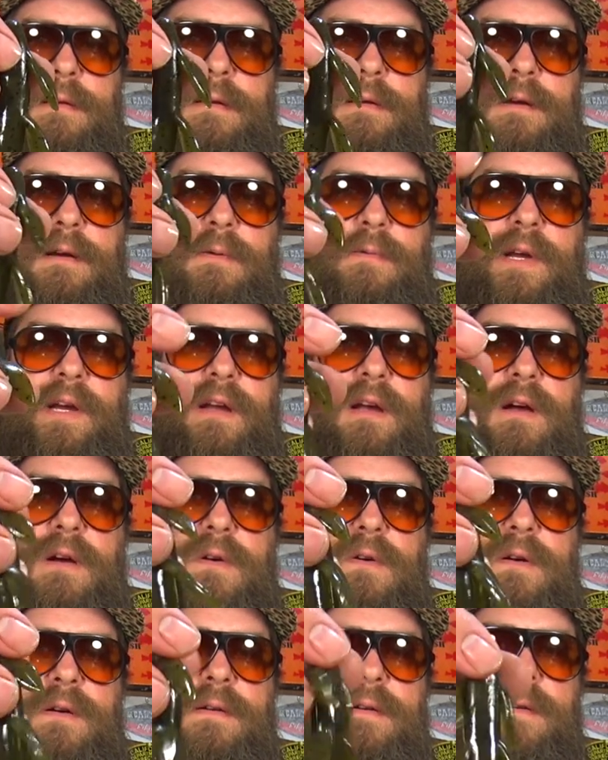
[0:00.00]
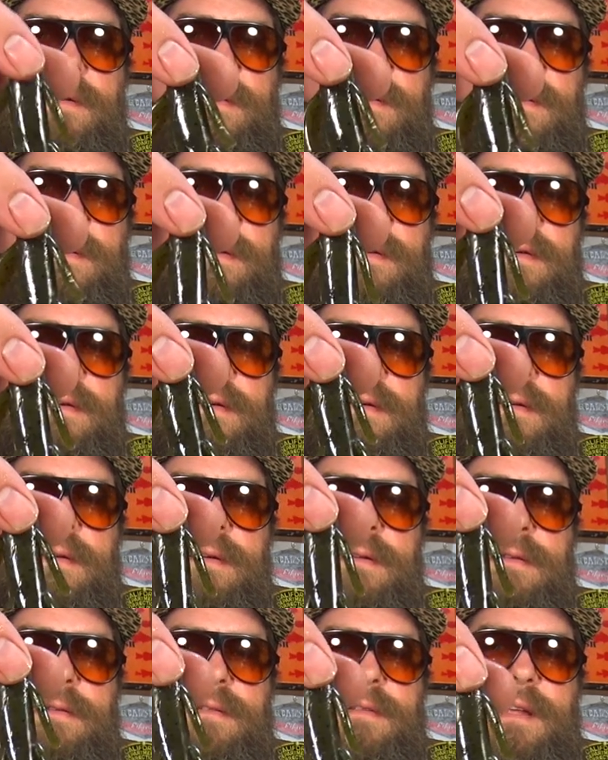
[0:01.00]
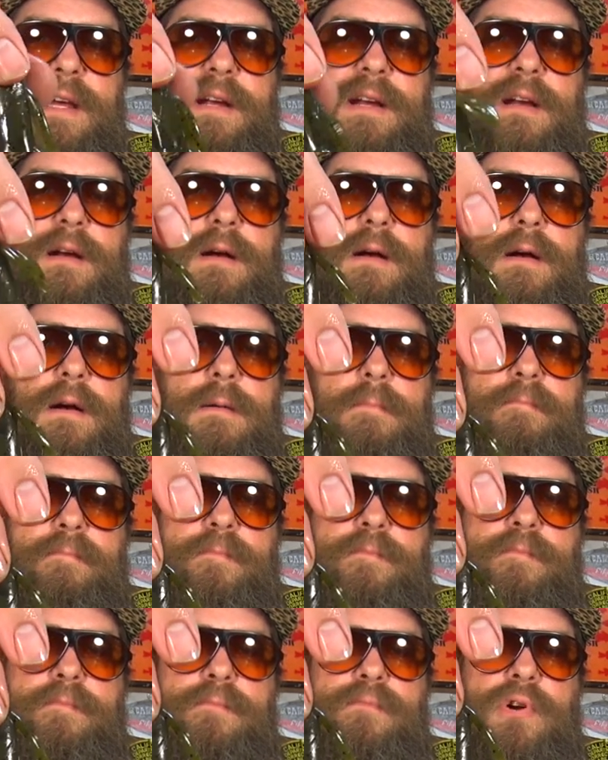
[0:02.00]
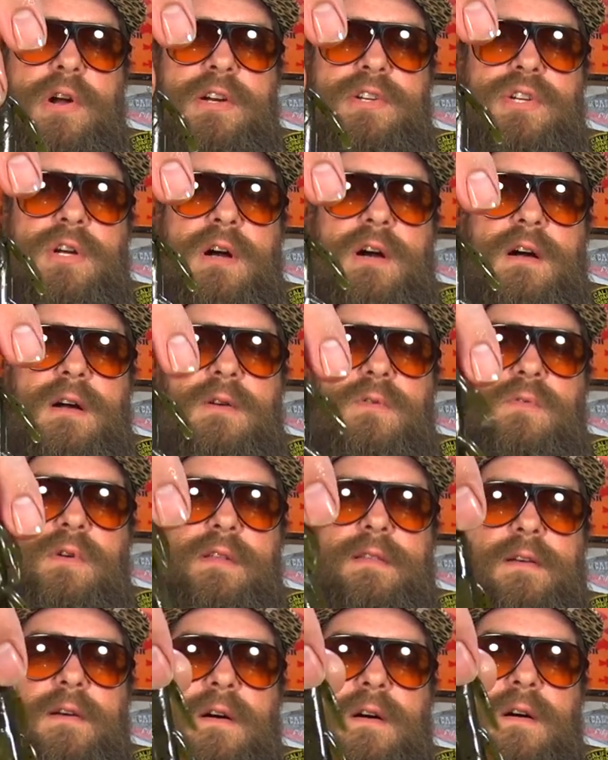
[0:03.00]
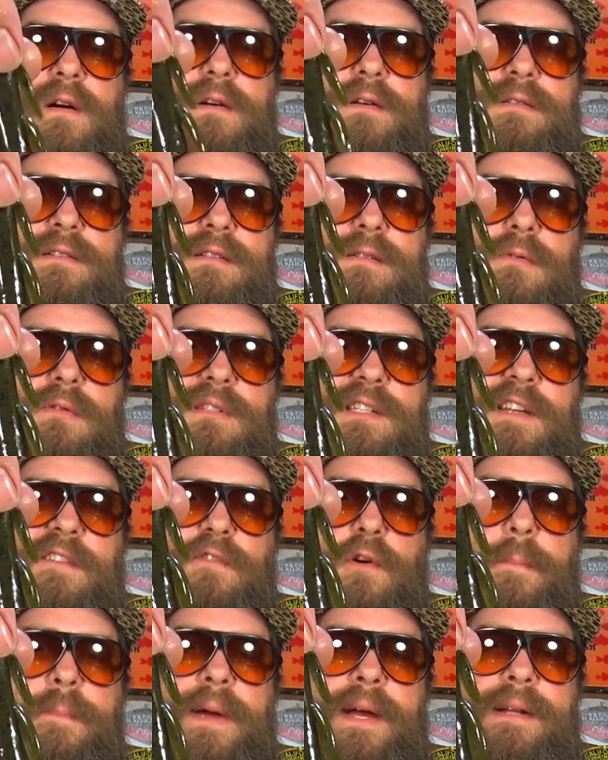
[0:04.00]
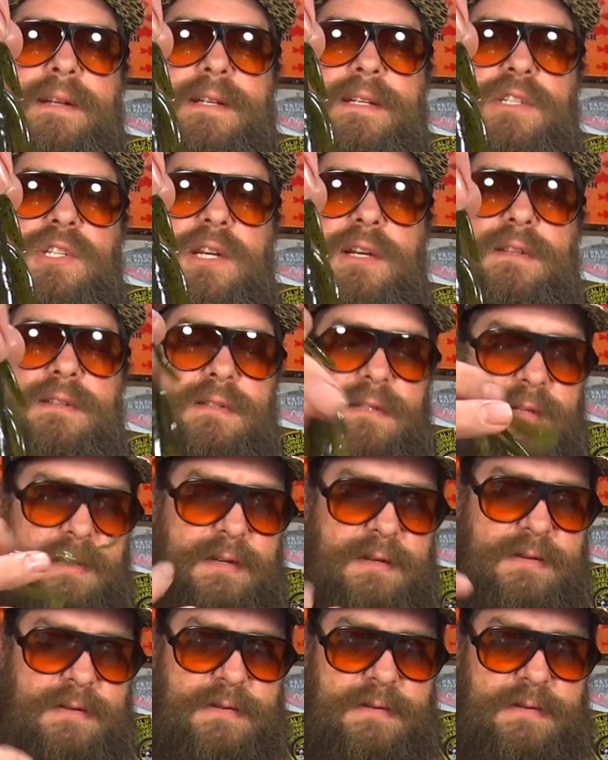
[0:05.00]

There we go. It's like a brush hog with all sorts of appendages.